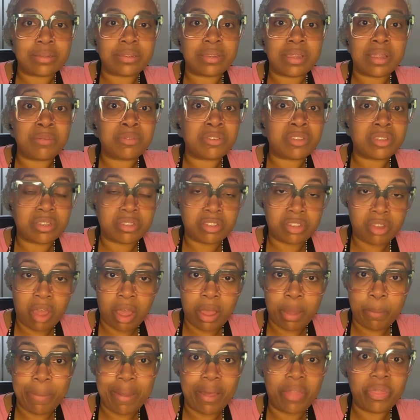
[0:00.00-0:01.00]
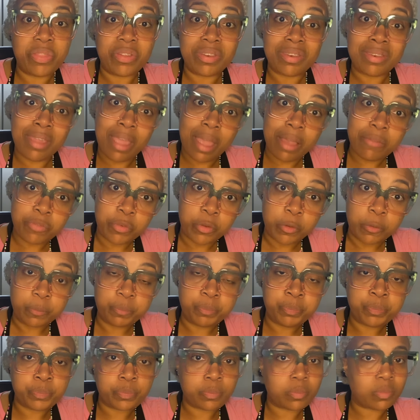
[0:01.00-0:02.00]
seems to talk about the devil
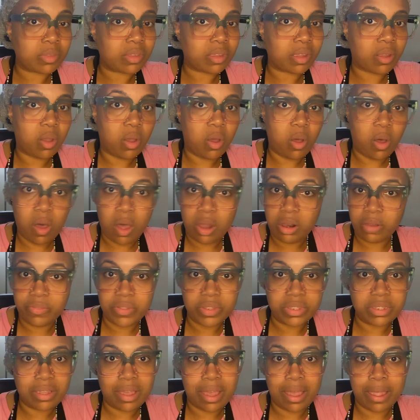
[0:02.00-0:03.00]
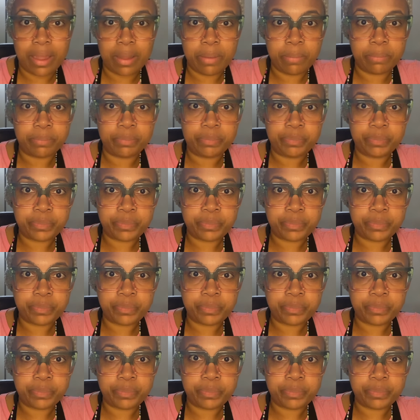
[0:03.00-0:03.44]
all of the time.